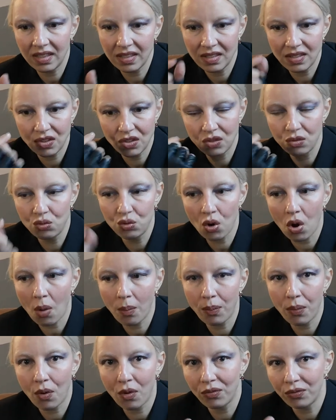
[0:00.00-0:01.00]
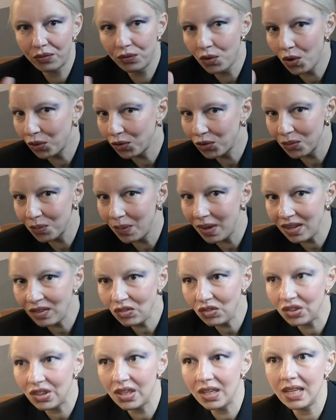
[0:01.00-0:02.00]
its drop of
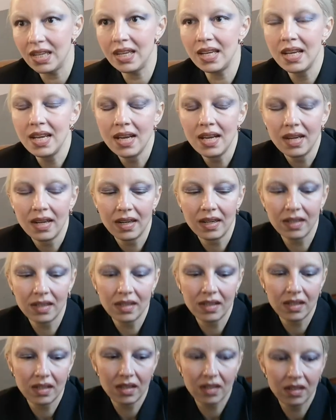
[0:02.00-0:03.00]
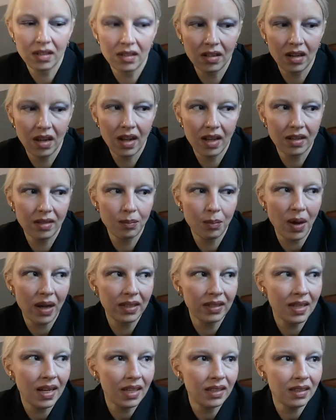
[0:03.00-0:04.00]
documentary, uh, and
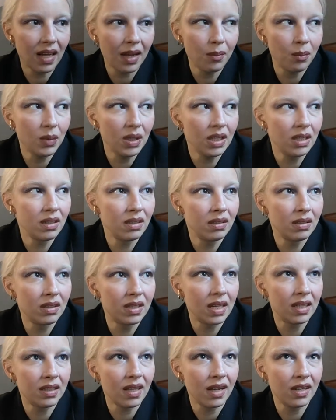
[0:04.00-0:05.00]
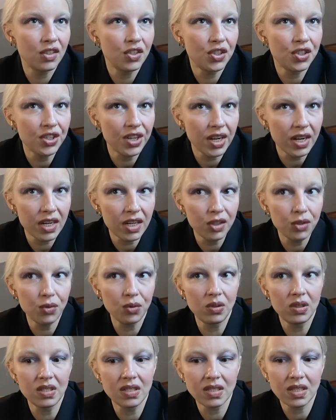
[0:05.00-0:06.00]
by that I mean that I share
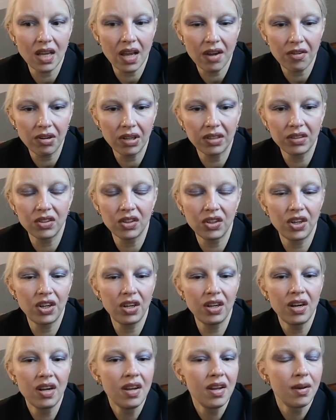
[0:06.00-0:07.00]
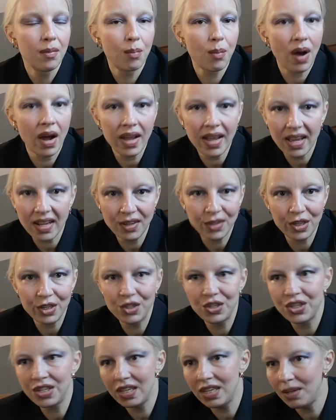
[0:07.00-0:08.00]
to this character my
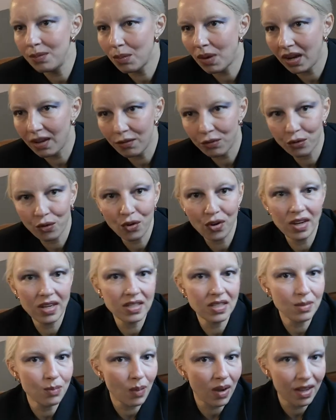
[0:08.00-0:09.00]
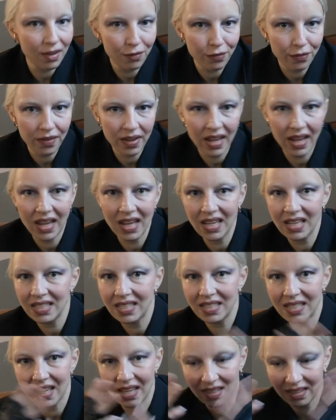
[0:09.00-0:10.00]
energy, my voice, my
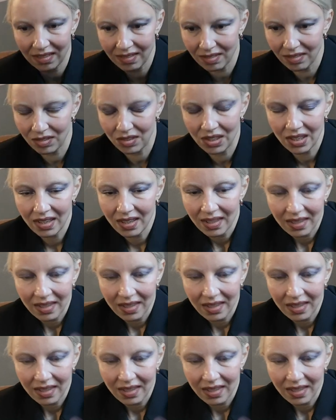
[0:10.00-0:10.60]
face, and